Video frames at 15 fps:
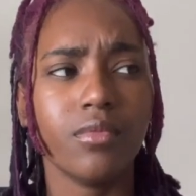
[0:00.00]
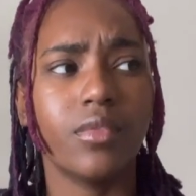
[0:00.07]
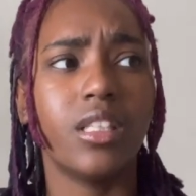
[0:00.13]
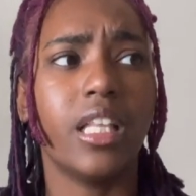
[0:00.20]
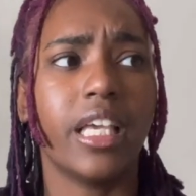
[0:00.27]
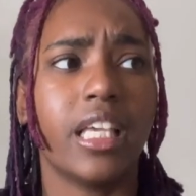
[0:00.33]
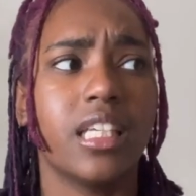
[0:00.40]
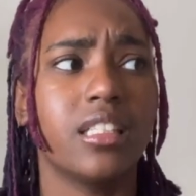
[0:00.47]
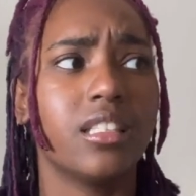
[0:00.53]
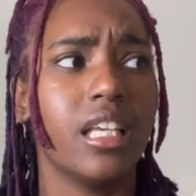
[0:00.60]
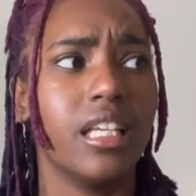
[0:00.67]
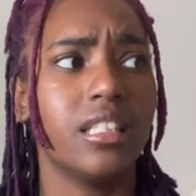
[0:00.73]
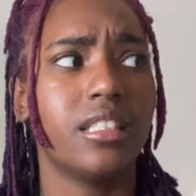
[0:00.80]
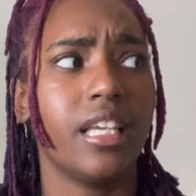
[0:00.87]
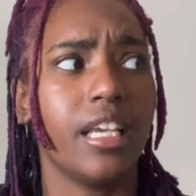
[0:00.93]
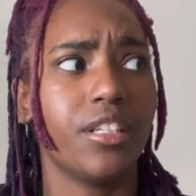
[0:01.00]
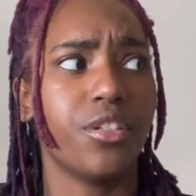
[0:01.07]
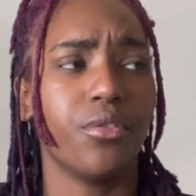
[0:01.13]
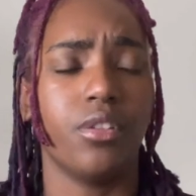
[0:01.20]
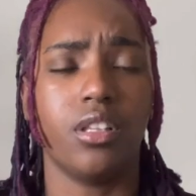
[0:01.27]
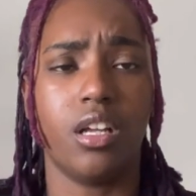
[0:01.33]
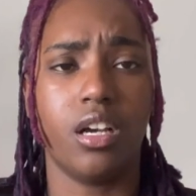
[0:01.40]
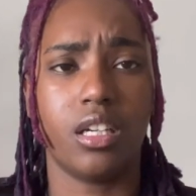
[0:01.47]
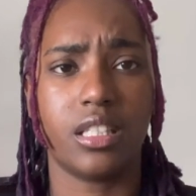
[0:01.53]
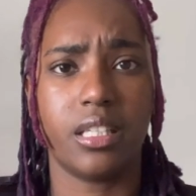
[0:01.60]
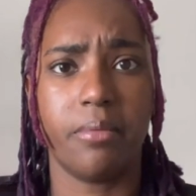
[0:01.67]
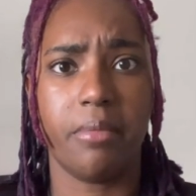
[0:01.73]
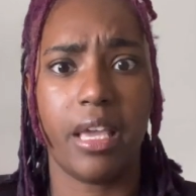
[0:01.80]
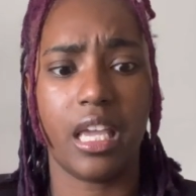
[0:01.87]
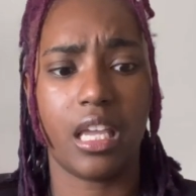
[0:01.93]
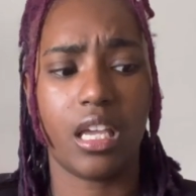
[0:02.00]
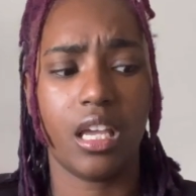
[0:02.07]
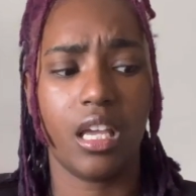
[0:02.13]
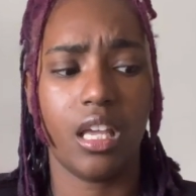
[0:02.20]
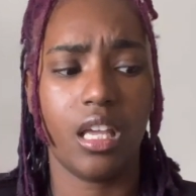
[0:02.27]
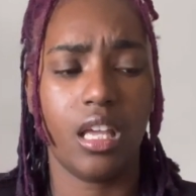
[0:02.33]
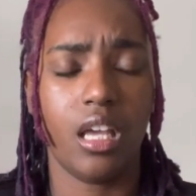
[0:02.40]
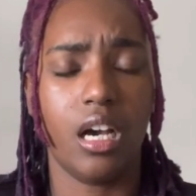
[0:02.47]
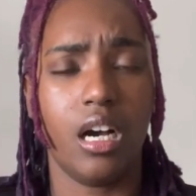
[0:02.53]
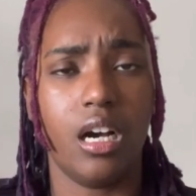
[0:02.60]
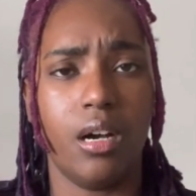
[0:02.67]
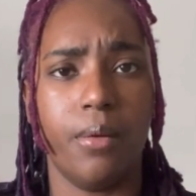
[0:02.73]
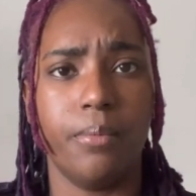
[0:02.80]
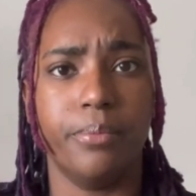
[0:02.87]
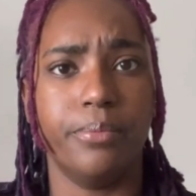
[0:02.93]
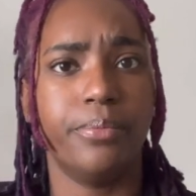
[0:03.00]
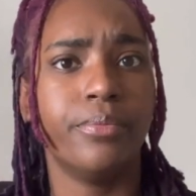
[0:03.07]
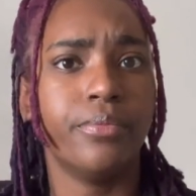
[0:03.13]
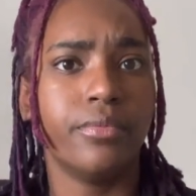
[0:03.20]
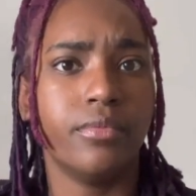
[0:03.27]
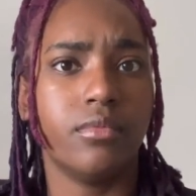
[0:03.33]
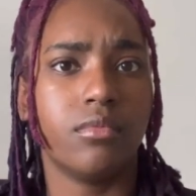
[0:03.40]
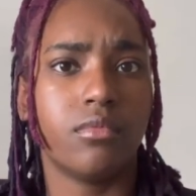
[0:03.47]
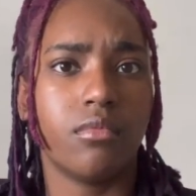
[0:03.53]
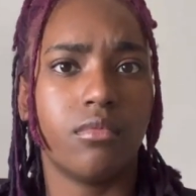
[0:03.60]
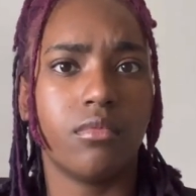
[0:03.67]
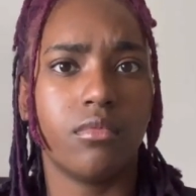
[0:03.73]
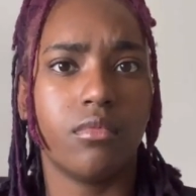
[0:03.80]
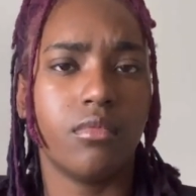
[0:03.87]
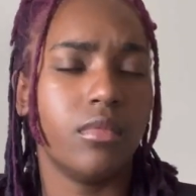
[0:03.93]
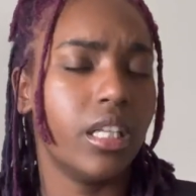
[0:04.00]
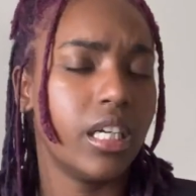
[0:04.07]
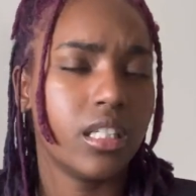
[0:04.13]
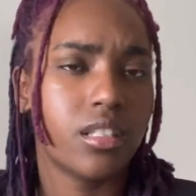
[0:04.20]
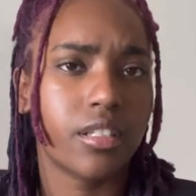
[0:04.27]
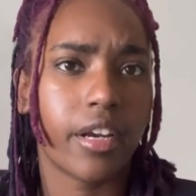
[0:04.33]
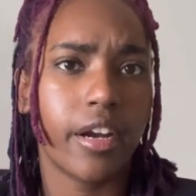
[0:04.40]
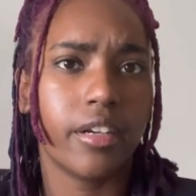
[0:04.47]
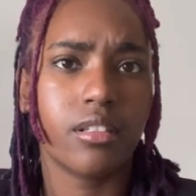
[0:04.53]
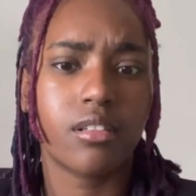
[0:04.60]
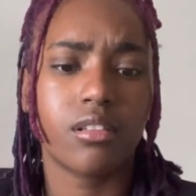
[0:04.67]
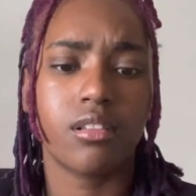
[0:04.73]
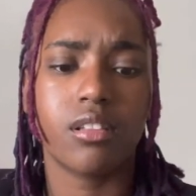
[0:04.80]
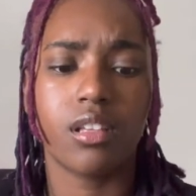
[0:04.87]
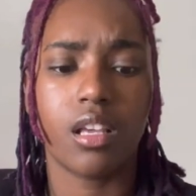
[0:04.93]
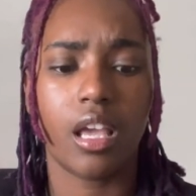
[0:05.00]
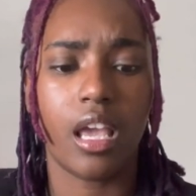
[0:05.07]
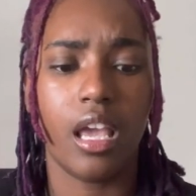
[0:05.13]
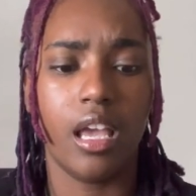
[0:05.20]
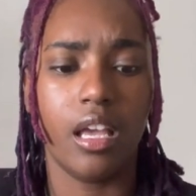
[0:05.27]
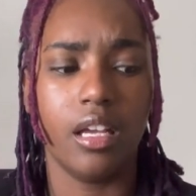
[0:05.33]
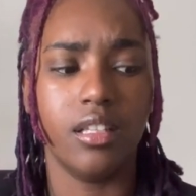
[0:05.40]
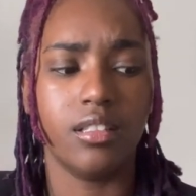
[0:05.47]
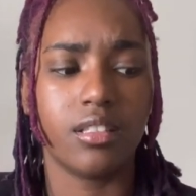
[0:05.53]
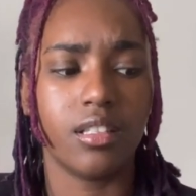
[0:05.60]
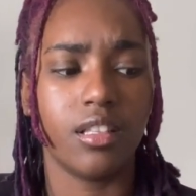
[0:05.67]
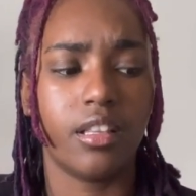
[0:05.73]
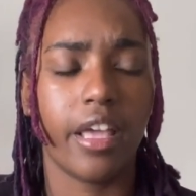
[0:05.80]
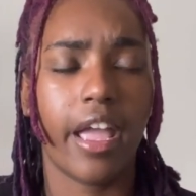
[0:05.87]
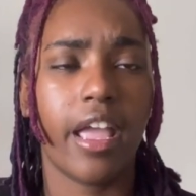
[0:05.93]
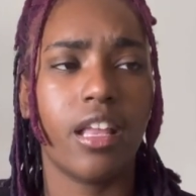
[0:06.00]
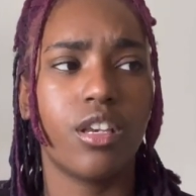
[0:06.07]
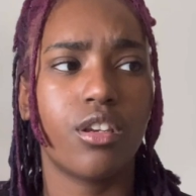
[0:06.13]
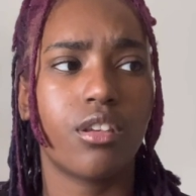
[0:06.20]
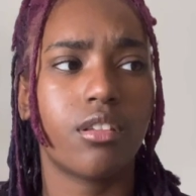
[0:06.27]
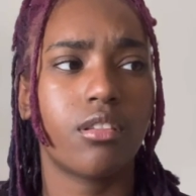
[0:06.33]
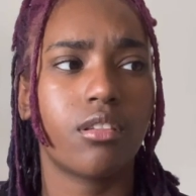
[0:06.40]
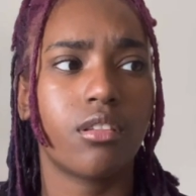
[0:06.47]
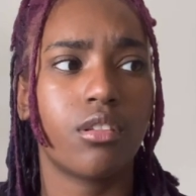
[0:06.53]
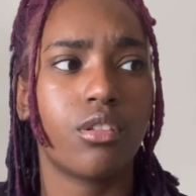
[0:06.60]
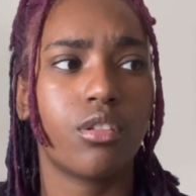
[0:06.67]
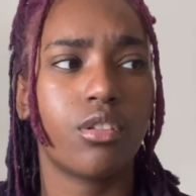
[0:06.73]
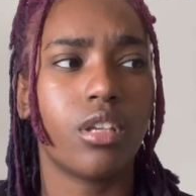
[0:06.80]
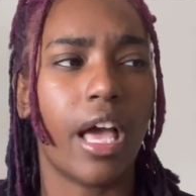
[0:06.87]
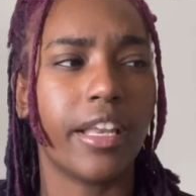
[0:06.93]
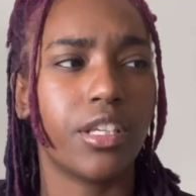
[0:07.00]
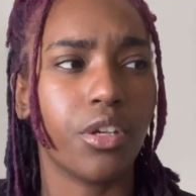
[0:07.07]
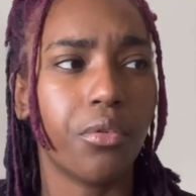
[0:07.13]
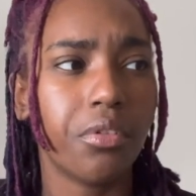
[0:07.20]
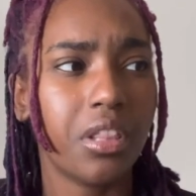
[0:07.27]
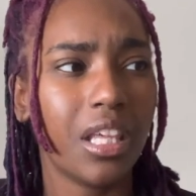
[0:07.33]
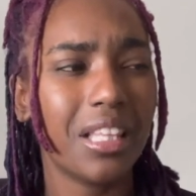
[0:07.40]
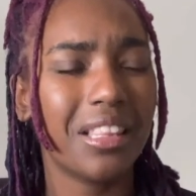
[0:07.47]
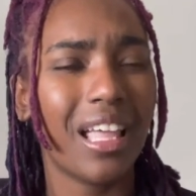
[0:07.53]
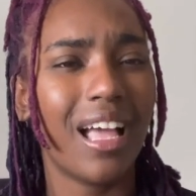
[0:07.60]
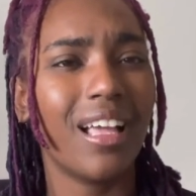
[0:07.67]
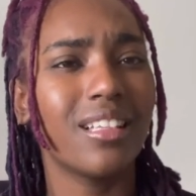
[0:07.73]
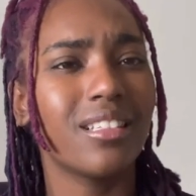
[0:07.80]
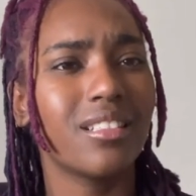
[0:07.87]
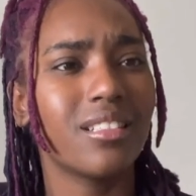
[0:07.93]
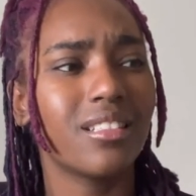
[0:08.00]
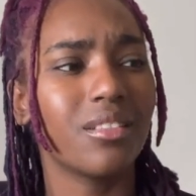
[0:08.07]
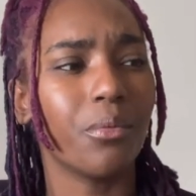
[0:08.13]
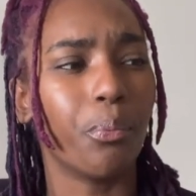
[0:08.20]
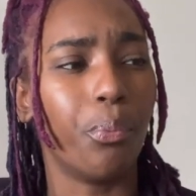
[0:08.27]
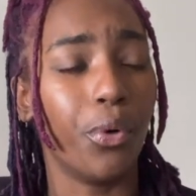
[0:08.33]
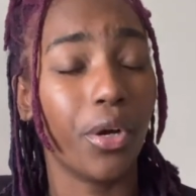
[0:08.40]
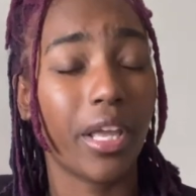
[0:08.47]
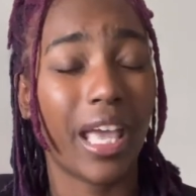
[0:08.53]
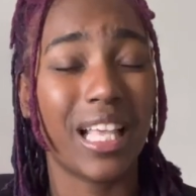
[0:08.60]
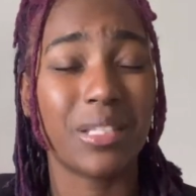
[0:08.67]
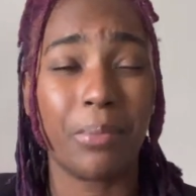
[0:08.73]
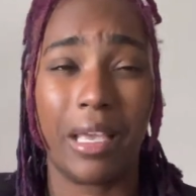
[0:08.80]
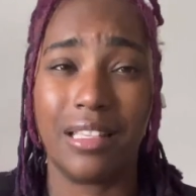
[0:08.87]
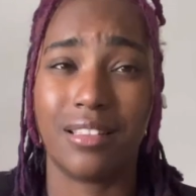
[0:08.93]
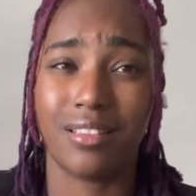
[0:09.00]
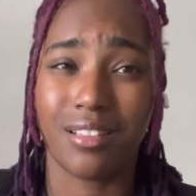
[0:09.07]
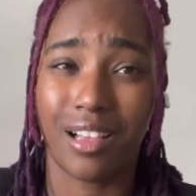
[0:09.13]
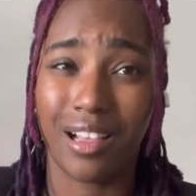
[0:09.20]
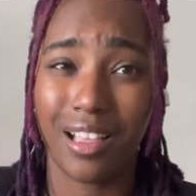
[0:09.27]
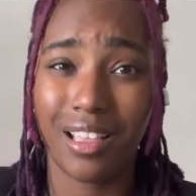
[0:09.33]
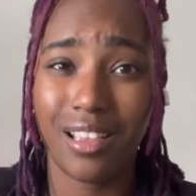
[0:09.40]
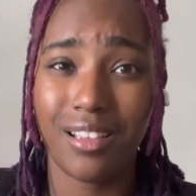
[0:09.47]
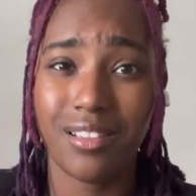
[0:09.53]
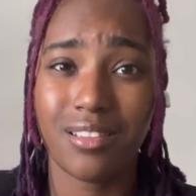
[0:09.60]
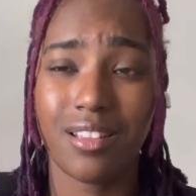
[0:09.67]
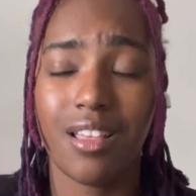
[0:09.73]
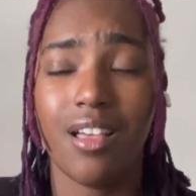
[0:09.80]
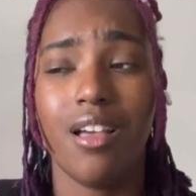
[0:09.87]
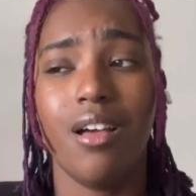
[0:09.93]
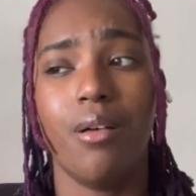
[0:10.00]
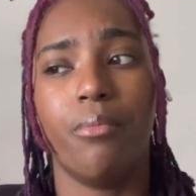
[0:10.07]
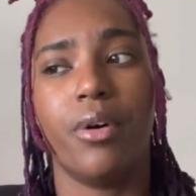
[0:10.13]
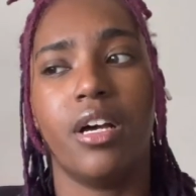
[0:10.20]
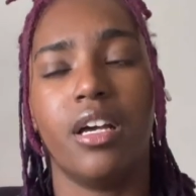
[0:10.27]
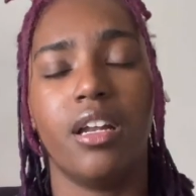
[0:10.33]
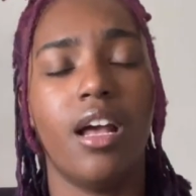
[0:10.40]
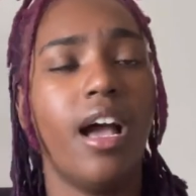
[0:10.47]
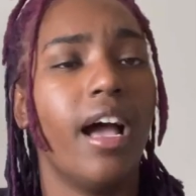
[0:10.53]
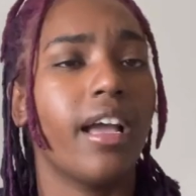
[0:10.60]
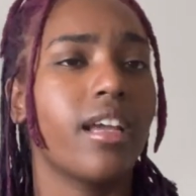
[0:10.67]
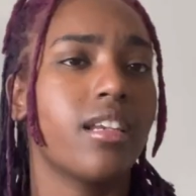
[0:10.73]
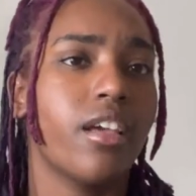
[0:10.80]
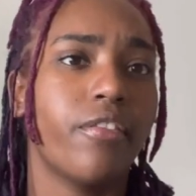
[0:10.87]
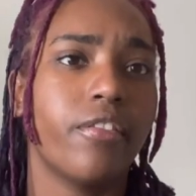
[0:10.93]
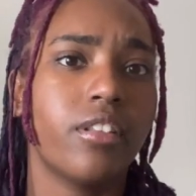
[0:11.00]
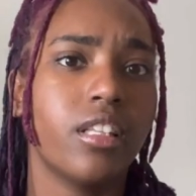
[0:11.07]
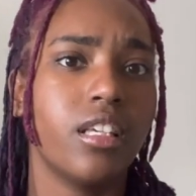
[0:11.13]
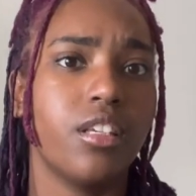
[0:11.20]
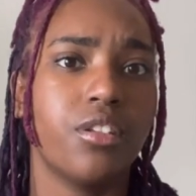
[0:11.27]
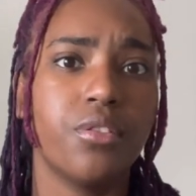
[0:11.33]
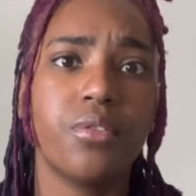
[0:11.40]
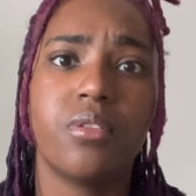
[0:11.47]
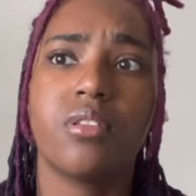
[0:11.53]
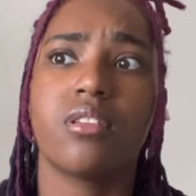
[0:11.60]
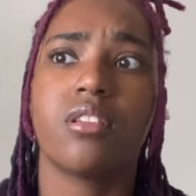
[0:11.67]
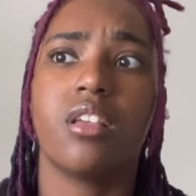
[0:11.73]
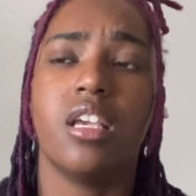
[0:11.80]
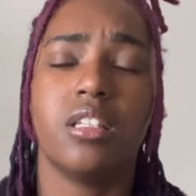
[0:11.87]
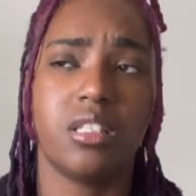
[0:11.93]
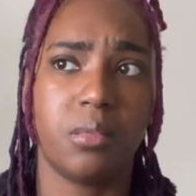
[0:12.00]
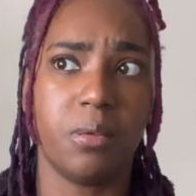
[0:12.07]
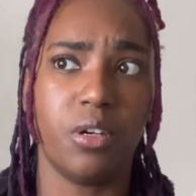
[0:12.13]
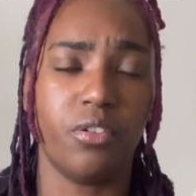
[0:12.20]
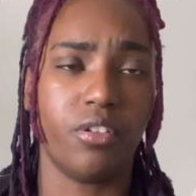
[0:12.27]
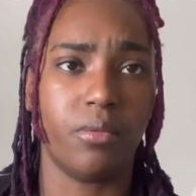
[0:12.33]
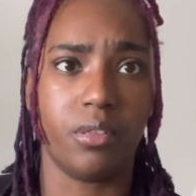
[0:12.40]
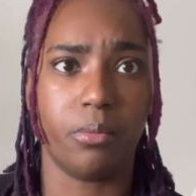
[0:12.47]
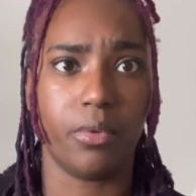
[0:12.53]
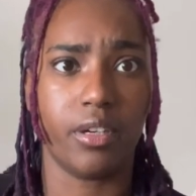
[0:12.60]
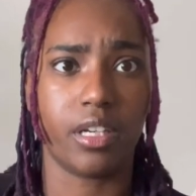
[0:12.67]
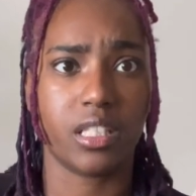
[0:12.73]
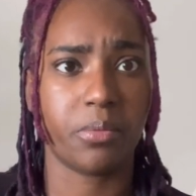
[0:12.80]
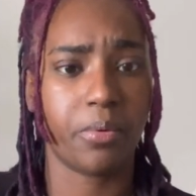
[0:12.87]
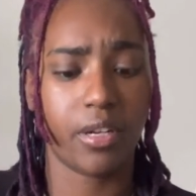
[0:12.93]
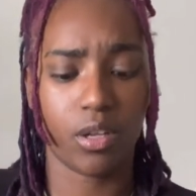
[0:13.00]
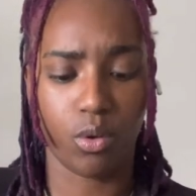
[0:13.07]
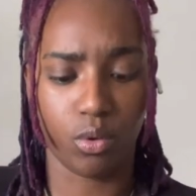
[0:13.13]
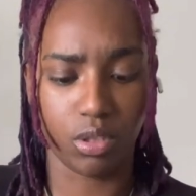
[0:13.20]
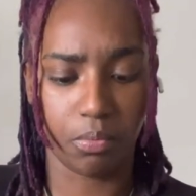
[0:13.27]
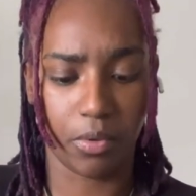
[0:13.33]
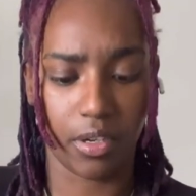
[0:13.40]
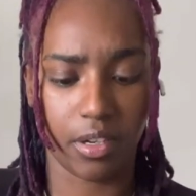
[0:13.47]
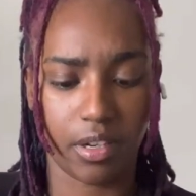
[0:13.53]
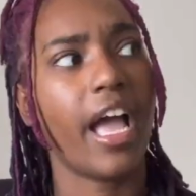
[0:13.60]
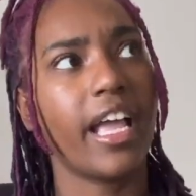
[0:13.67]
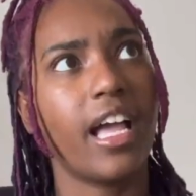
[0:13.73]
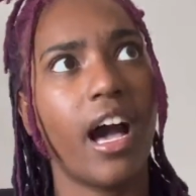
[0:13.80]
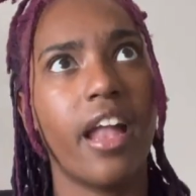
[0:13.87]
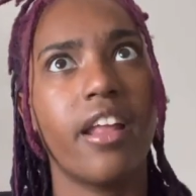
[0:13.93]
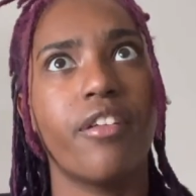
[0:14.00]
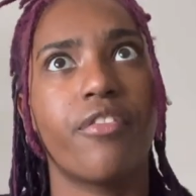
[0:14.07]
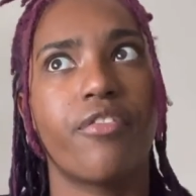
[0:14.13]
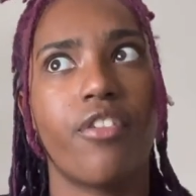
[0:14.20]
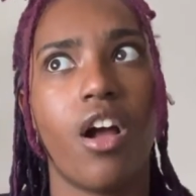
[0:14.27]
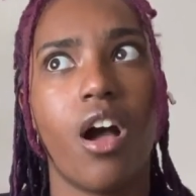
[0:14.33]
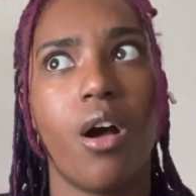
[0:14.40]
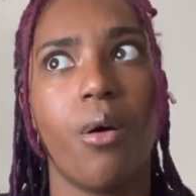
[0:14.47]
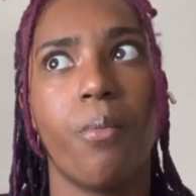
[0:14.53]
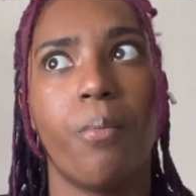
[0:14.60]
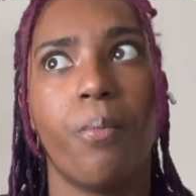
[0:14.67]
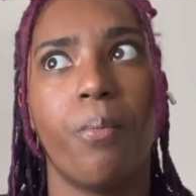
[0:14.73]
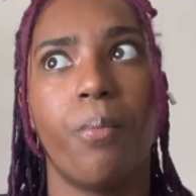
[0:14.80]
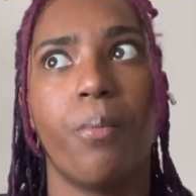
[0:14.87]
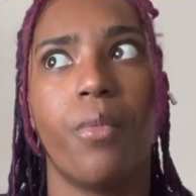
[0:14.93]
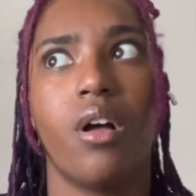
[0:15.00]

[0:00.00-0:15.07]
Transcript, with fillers: like it, it takes you along to make um, knitted skirts. And they, I don't think that book has my size, but I could definitely use inspo from the book. It's a pretty old book. I got it from